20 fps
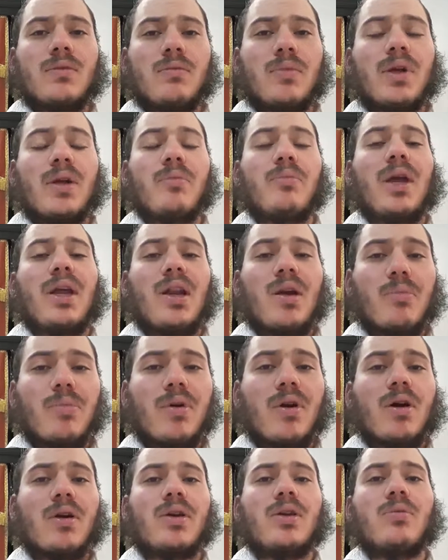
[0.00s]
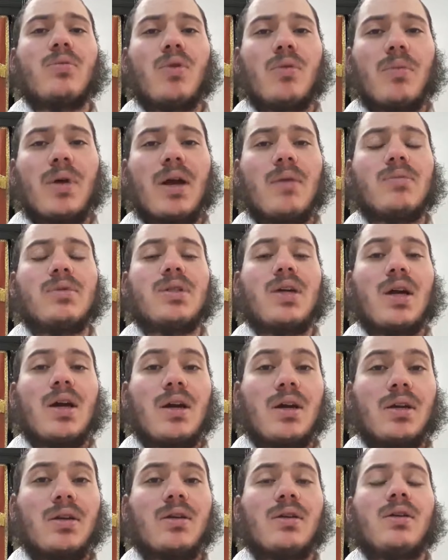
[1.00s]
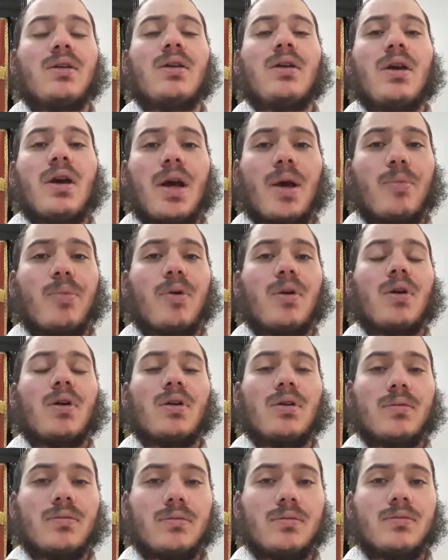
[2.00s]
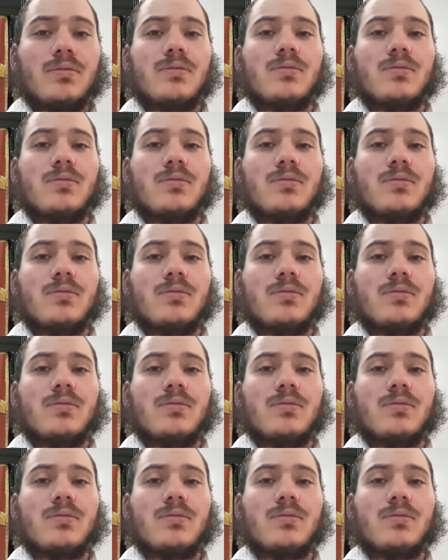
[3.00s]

Bein HaPrakim or Be'emta HaPrakim.